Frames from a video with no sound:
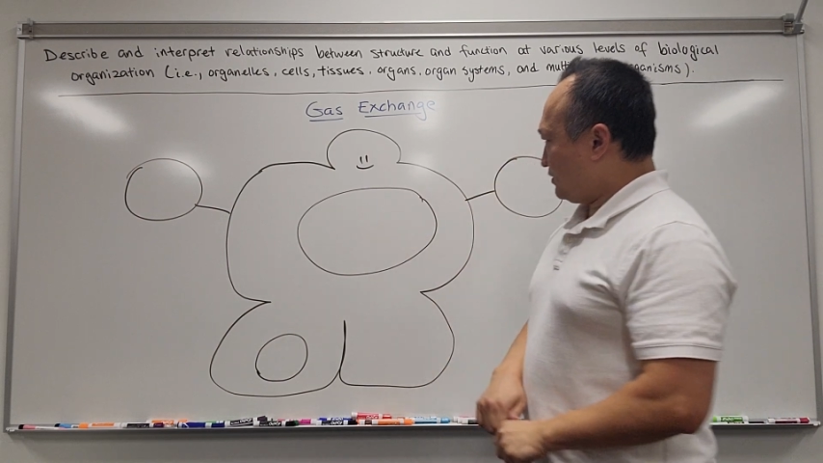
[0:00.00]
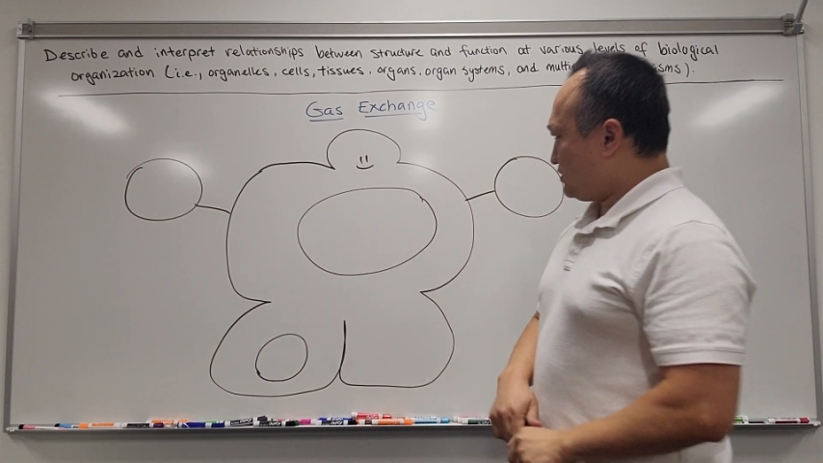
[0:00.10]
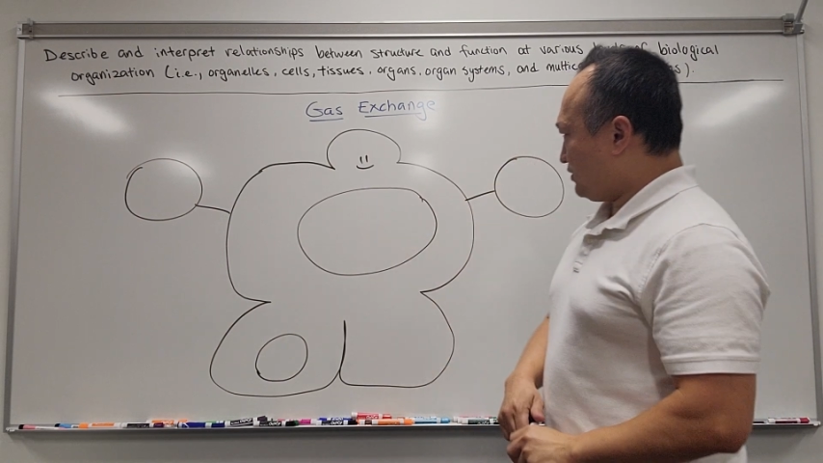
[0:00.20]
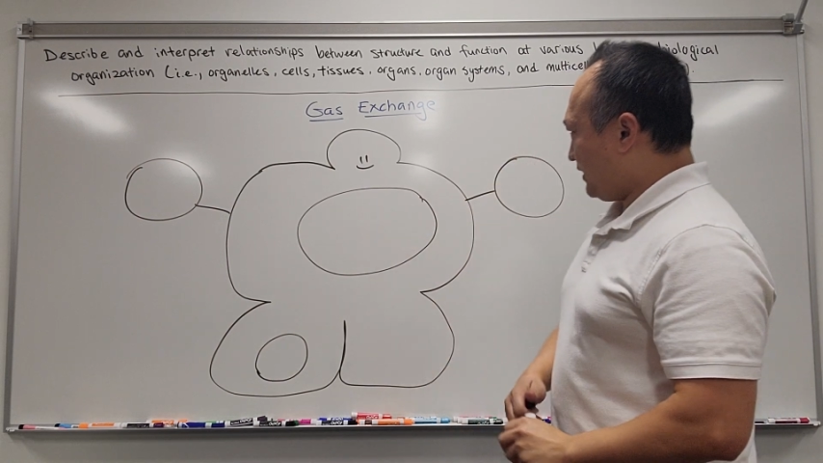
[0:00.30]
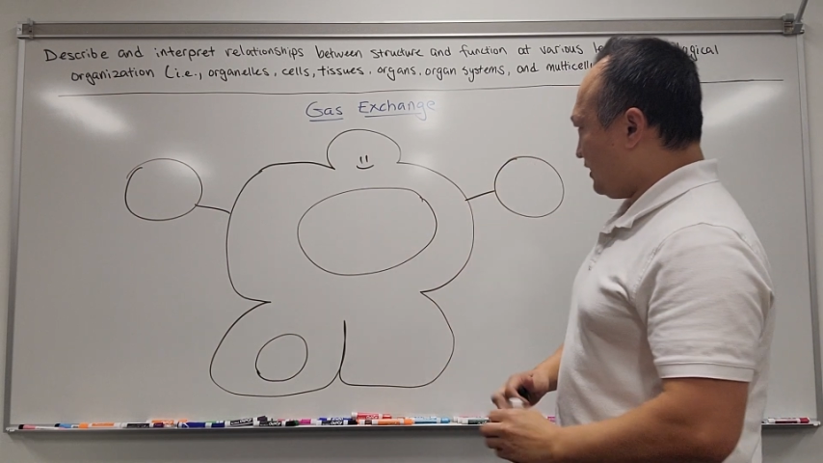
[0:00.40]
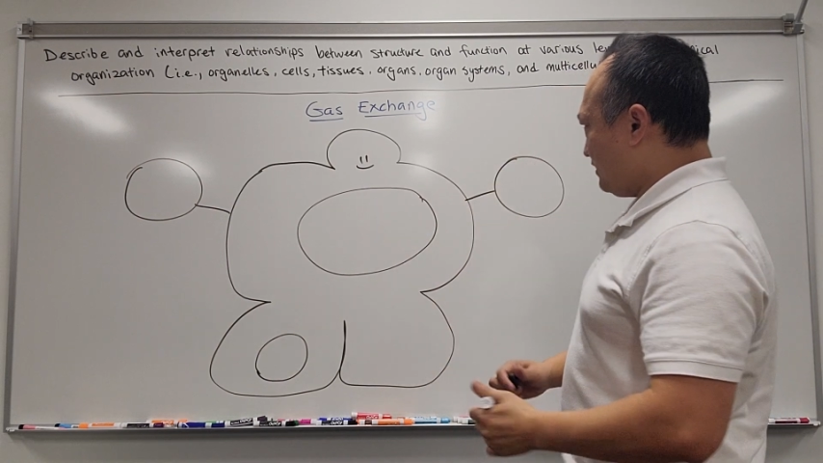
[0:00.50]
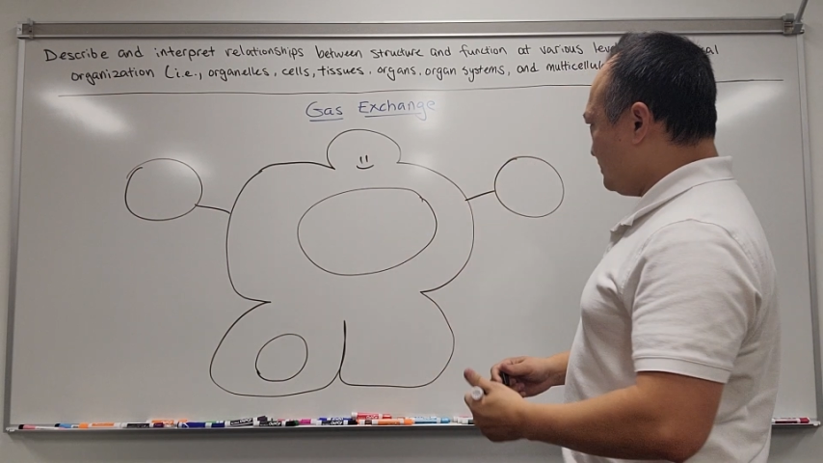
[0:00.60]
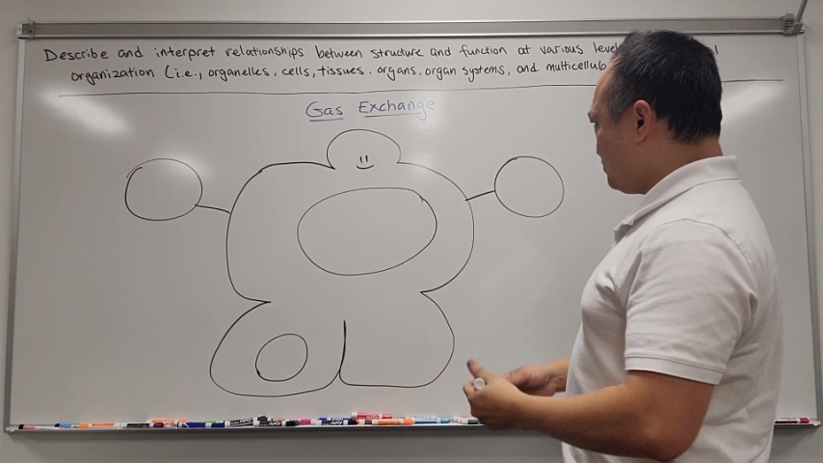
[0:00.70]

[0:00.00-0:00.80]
do here is